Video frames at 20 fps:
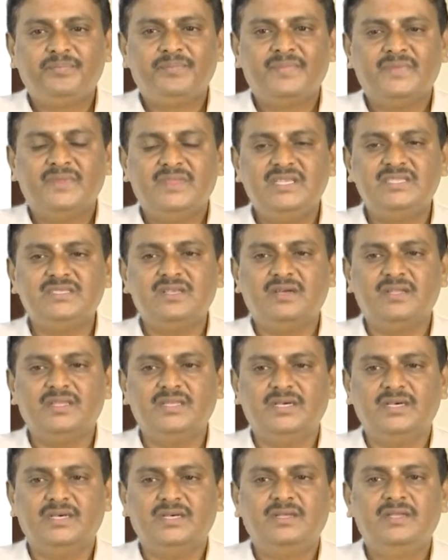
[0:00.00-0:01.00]
these are
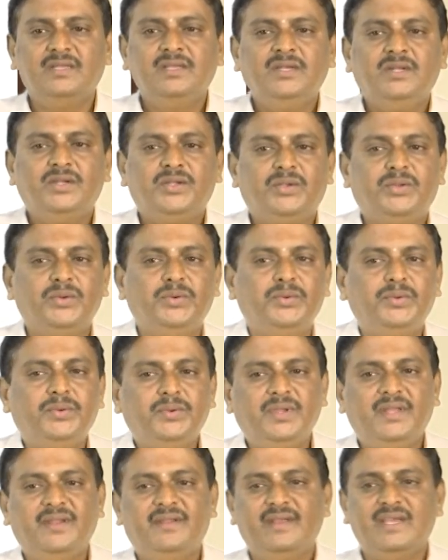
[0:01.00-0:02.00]
the two
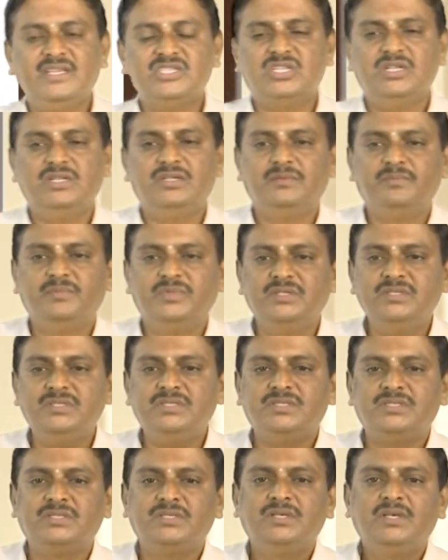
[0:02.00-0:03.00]
irrational
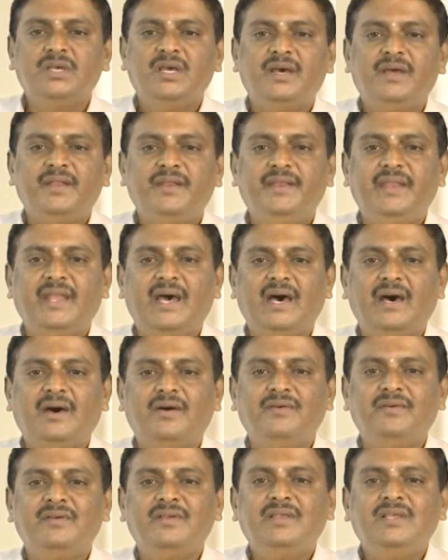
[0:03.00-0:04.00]
numbers.
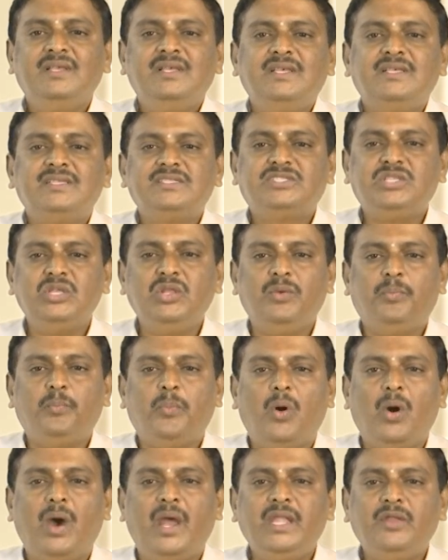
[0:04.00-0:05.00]
Now
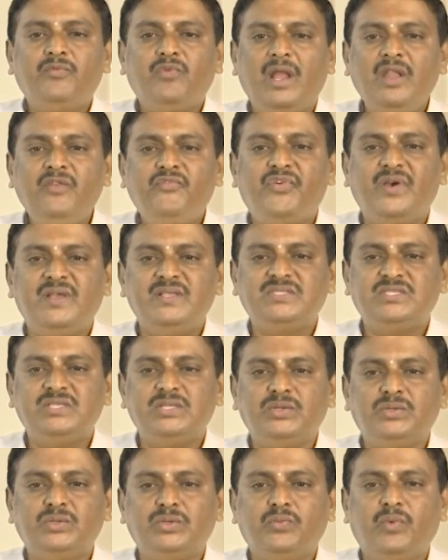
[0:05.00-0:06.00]

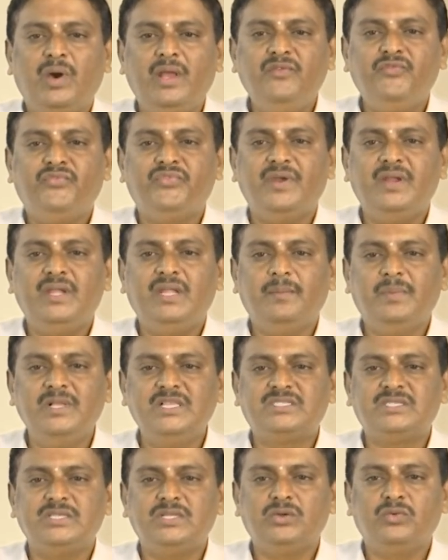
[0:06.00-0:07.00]

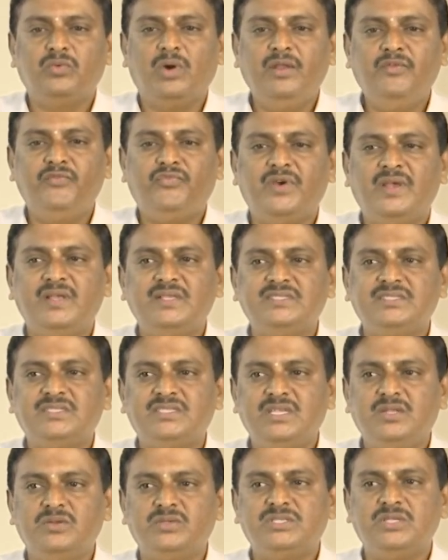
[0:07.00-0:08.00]

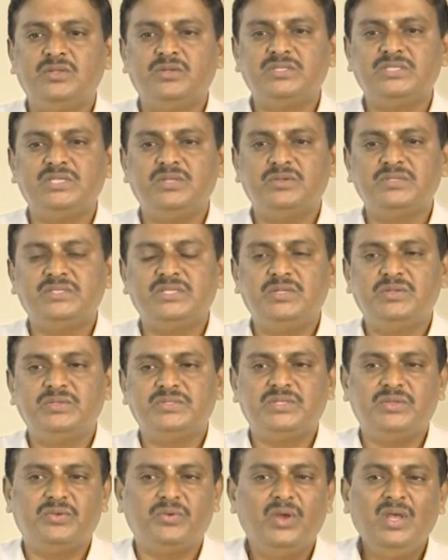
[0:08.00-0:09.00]

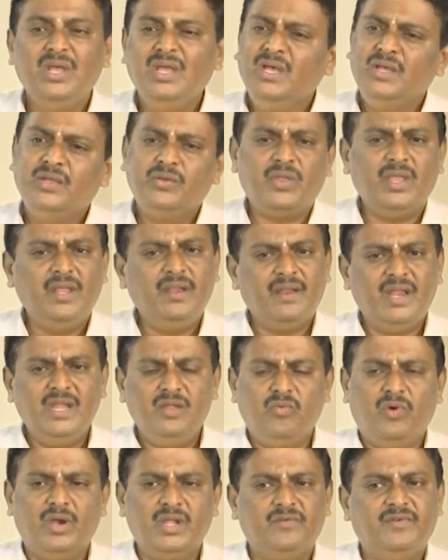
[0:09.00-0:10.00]
0.150150015000000, you can write
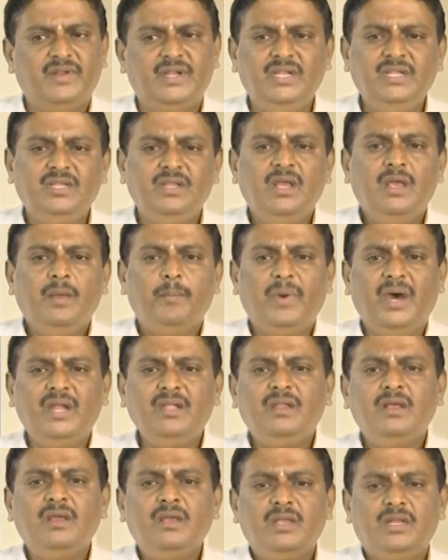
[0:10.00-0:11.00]
whatever it,
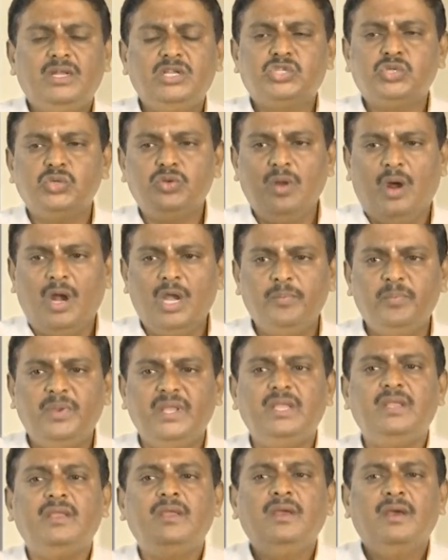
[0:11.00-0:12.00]
but it should not
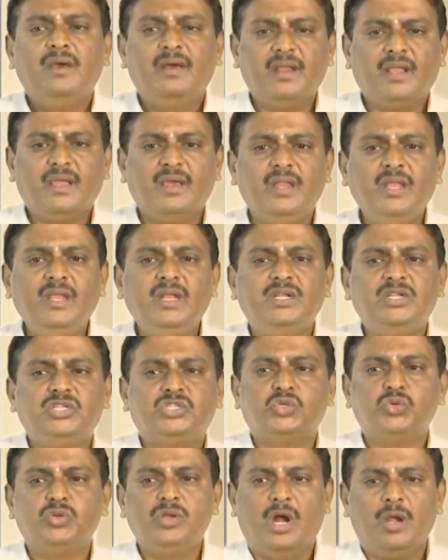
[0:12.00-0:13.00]
be recurring, it
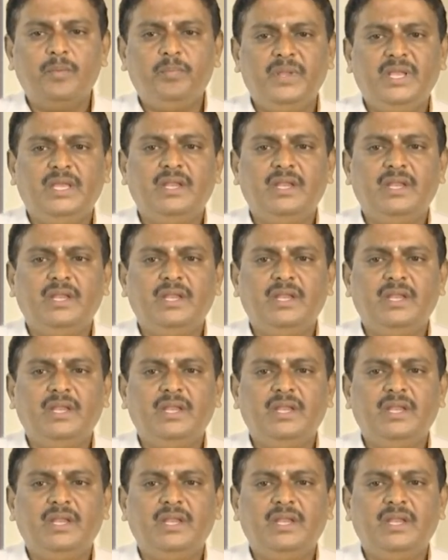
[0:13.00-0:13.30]
should not be